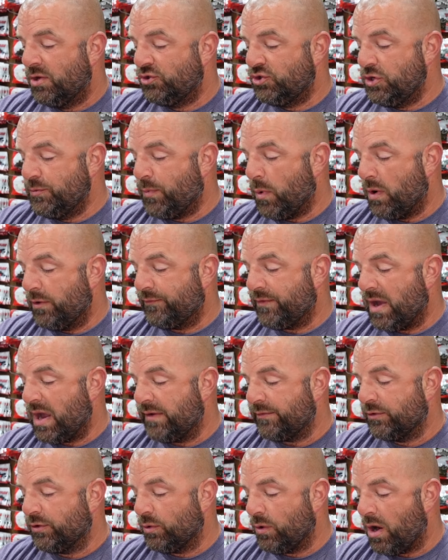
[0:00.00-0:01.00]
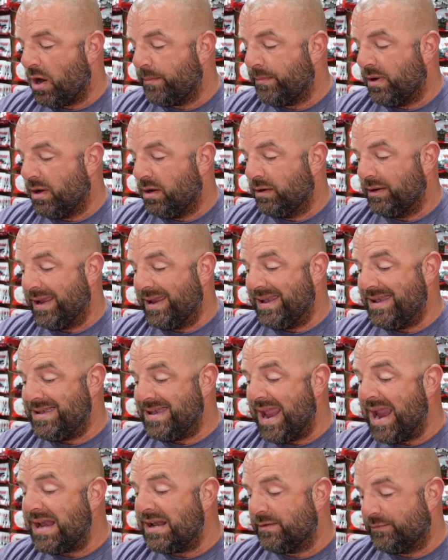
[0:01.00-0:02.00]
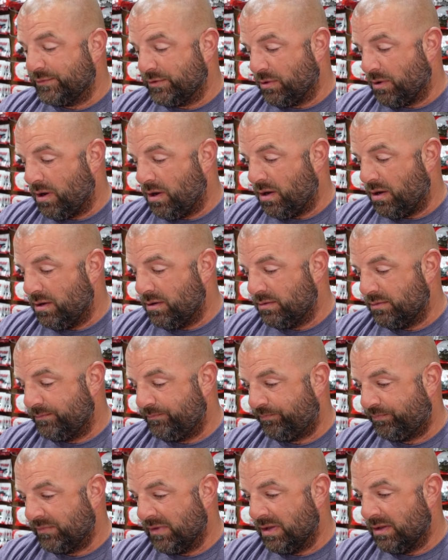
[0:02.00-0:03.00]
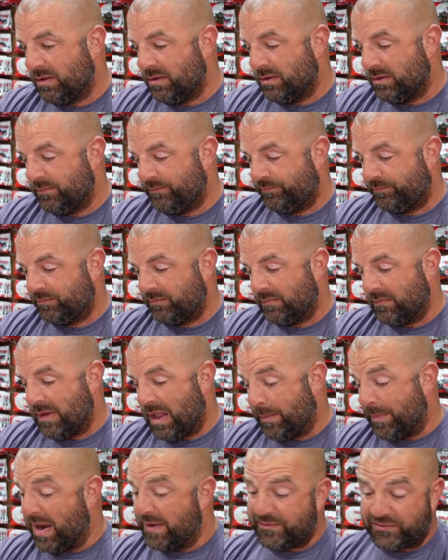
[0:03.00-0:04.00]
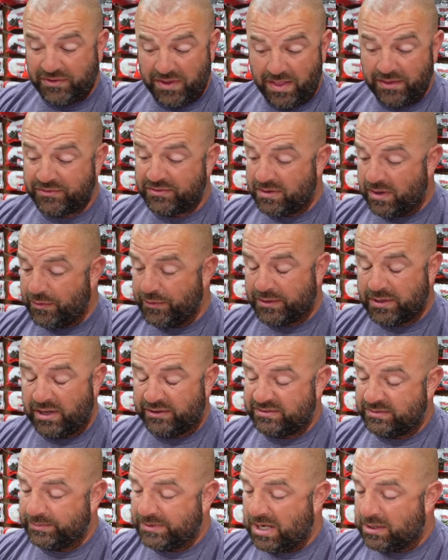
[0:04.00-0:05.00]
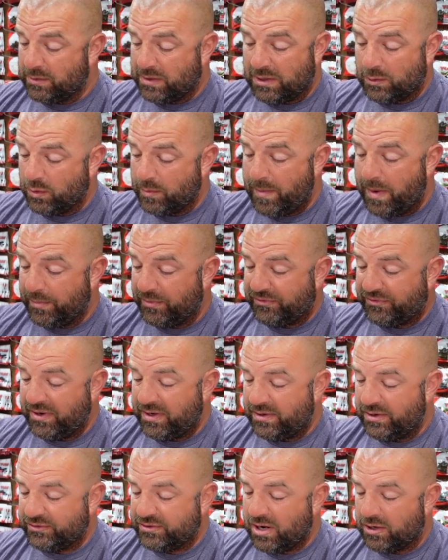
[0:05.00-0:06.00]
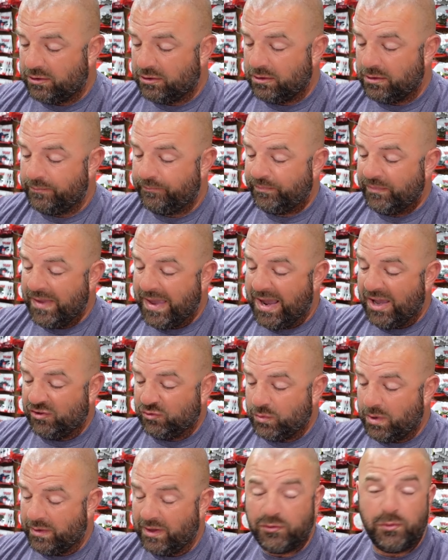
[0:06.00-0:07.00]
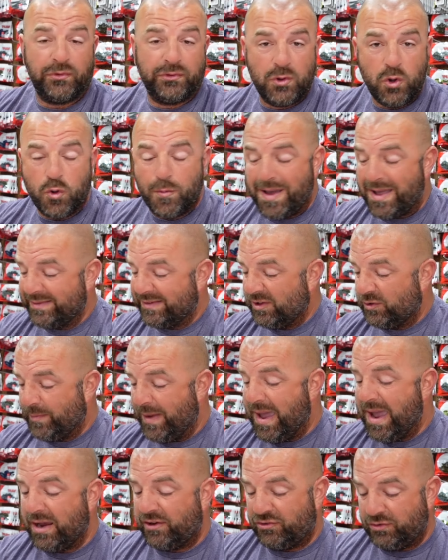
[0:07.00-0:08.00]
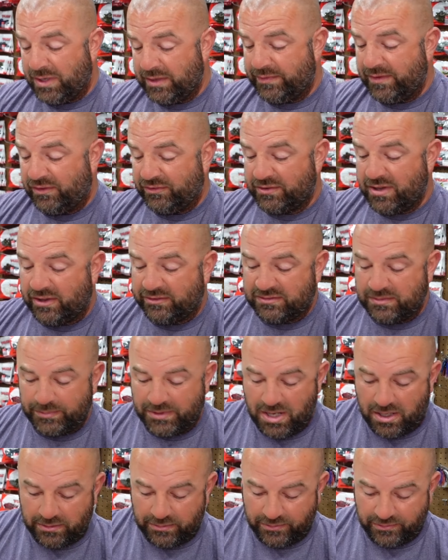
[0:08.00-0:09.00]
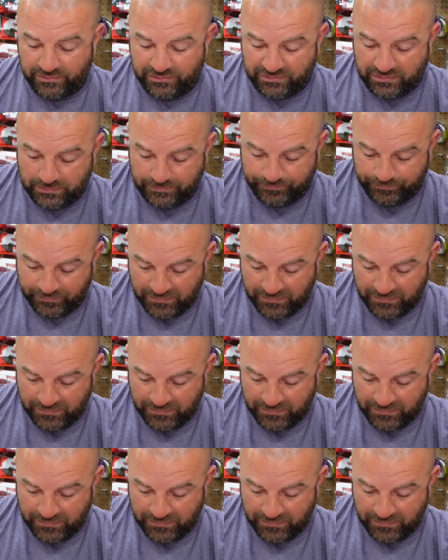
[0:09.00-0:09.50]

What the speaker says: 2.5 Crawbug in native craw. I'm going to have to say that's another custom color. I don't remember seeing this color as well. That's what's cool about these bags. You get these custom colors.